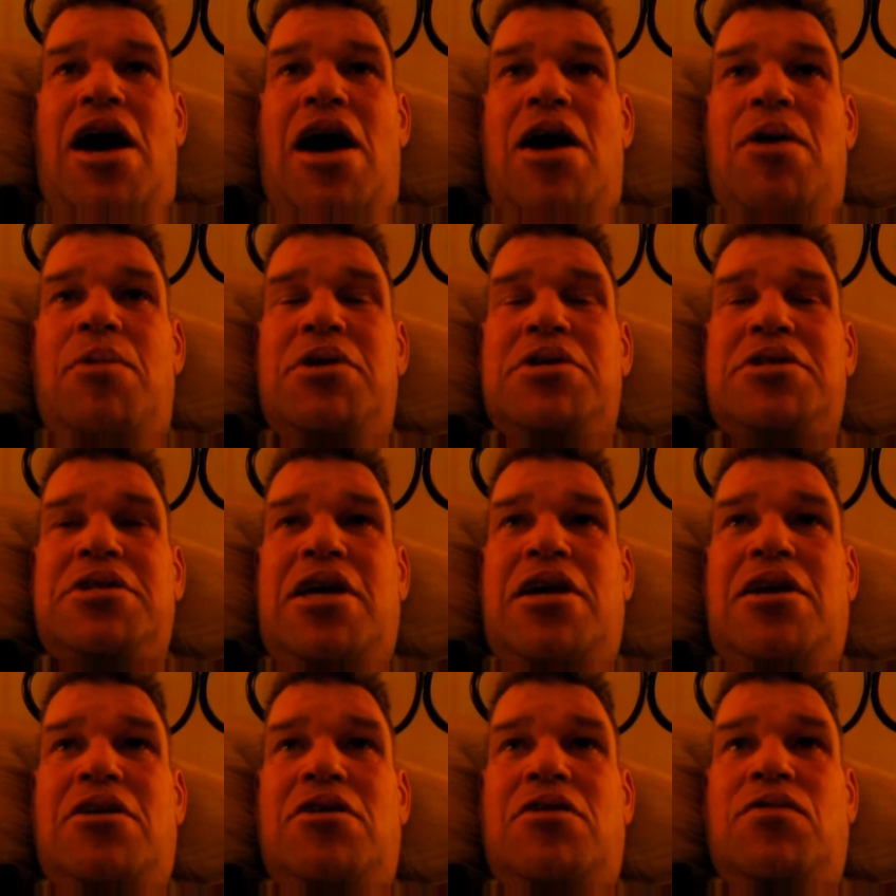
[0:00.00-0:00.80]
I wish I
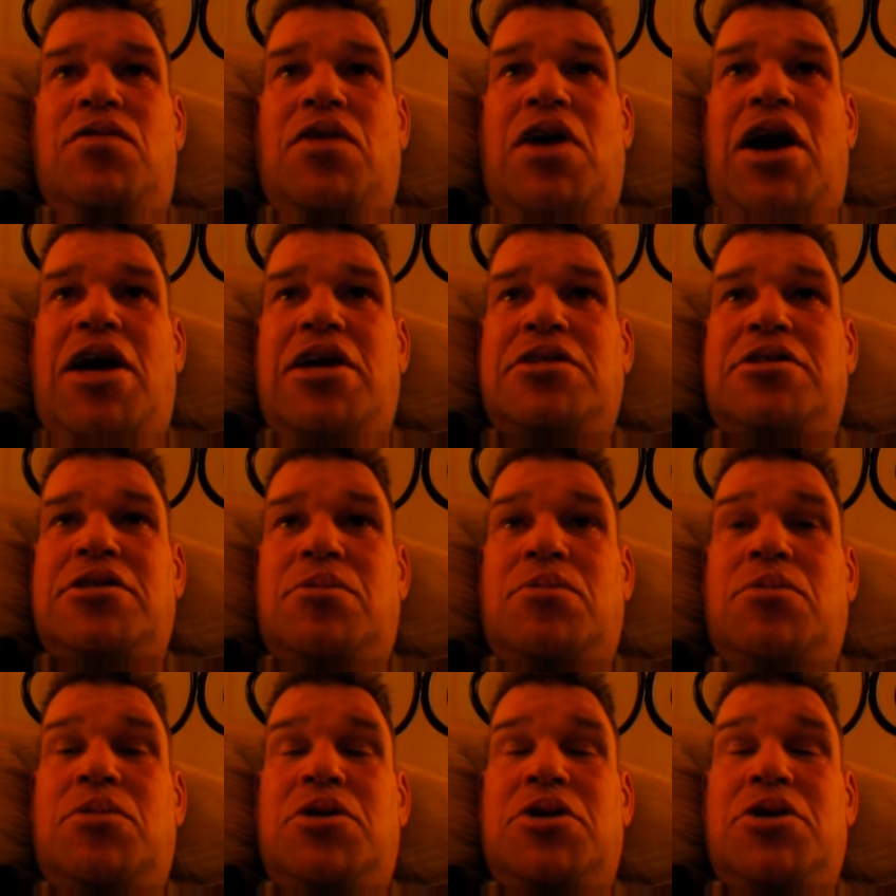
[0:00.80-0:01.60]
had advised
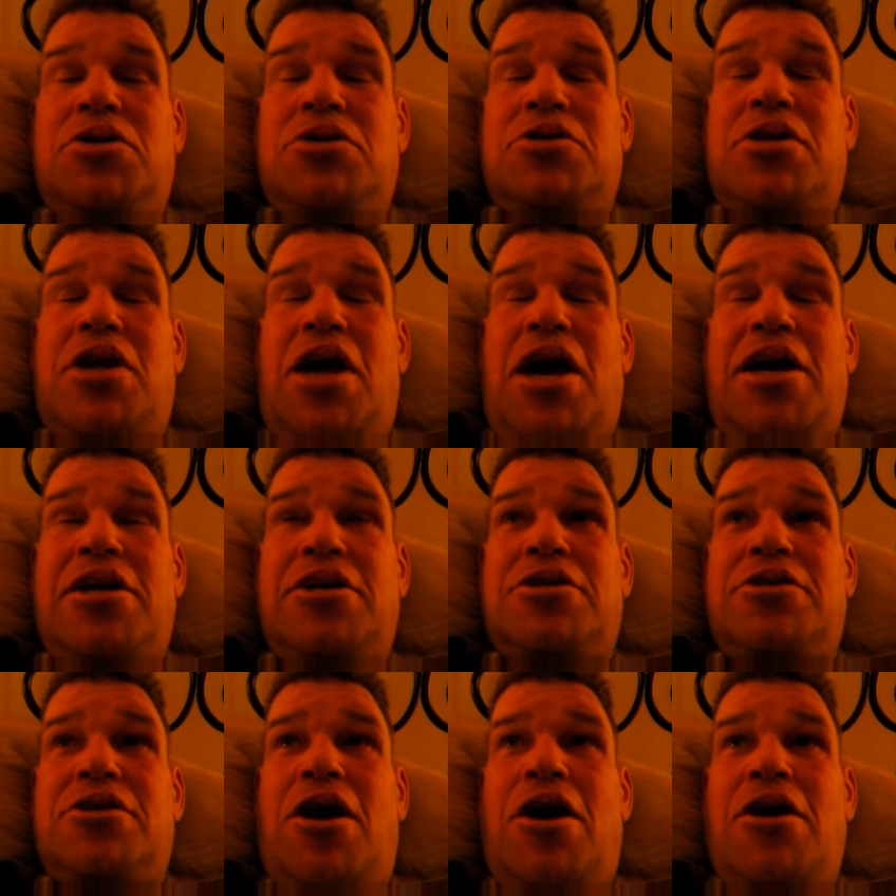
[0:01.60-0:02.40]
someone that I
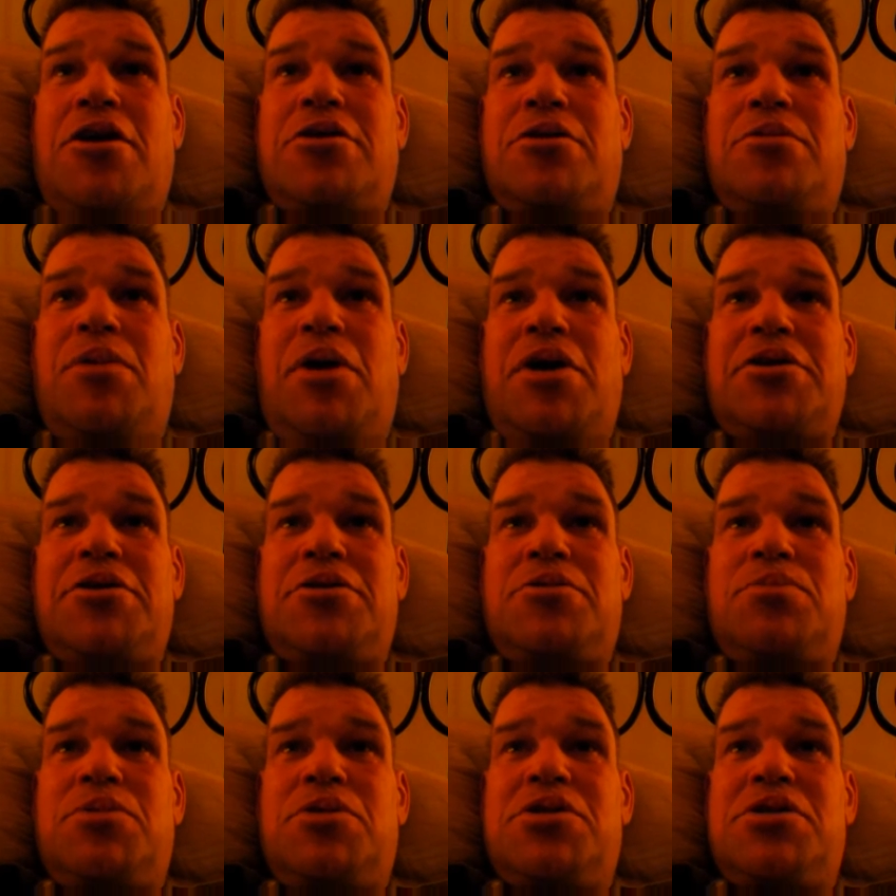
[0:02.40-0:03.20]
could talk to about
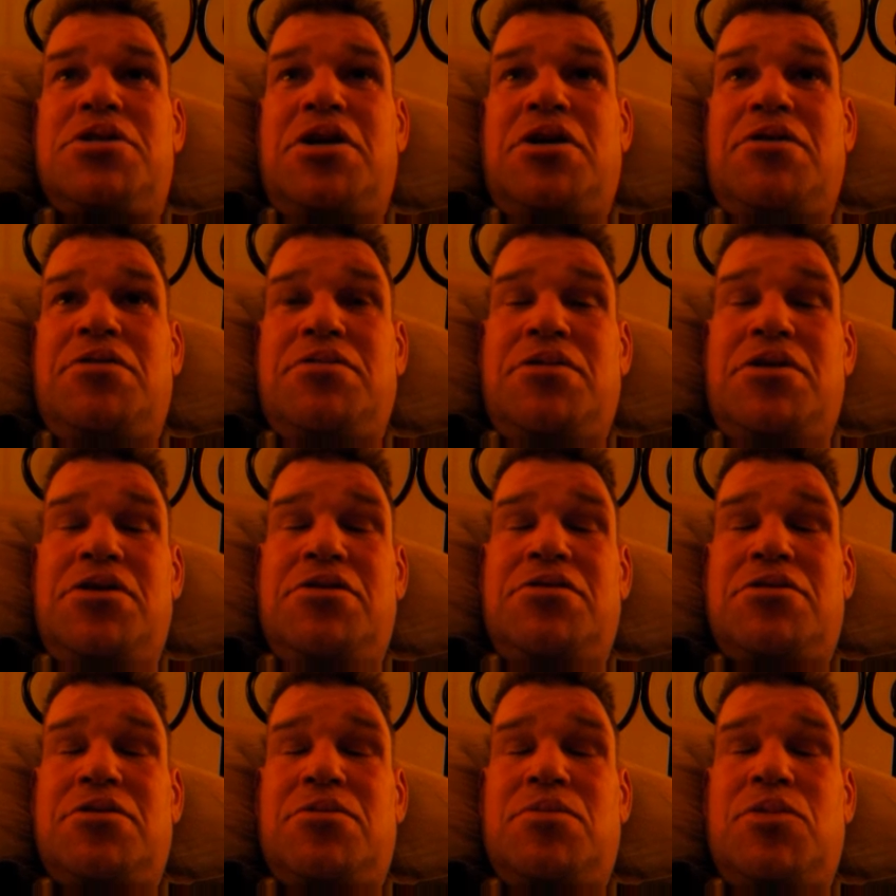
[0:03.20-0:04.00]
this person that
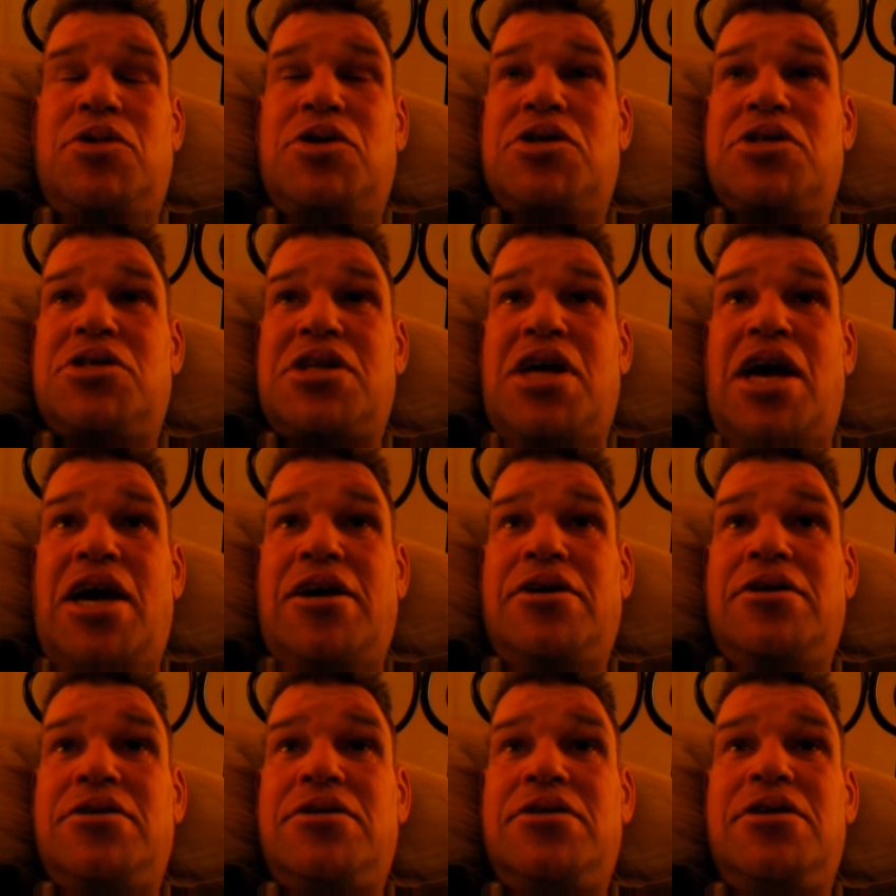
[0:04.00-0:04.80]
interests in
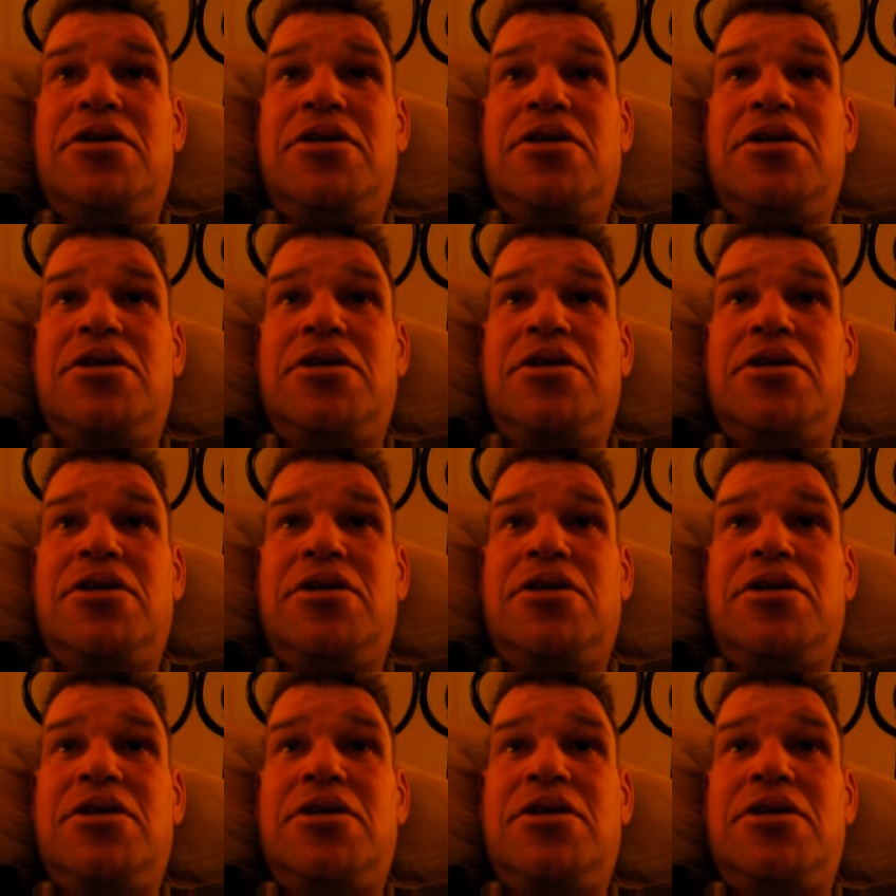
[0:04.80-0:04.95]
motorcycle.